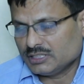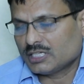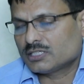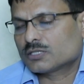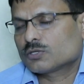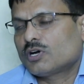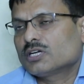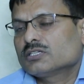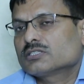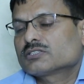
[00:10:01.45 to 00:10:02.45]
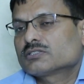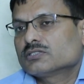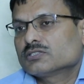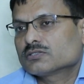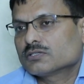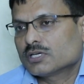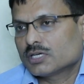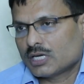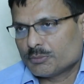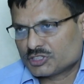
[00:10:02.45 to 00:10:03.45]
He undergone
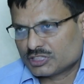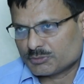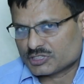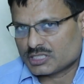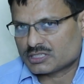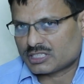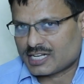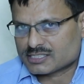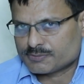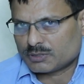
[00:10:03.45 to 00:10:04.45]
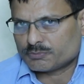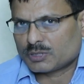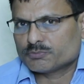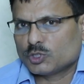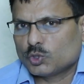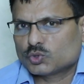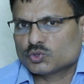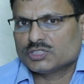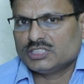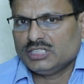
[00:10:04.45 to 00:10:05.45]
hamstring muscle transfer from below to
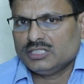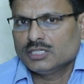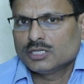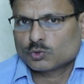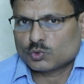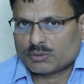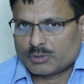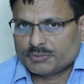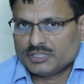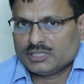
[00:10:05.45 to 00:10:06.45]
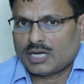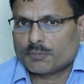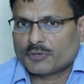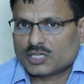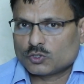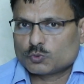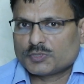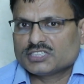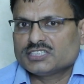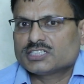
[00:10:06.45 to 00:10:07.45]
the knee to above knee, followed
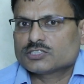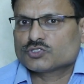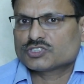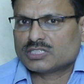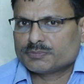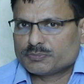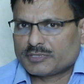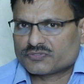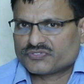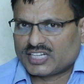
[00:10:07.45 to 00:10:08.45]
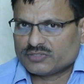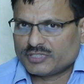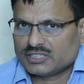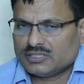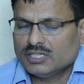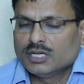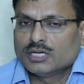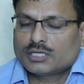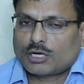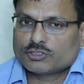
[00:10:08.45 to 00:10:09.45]
by the intensive therapy for 5 months.
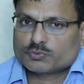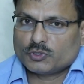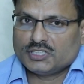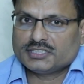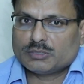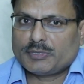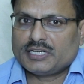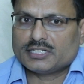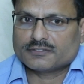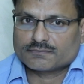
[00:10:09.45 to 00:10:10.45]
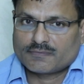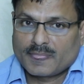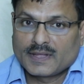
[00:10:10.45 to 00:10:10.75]
Now is fully independent.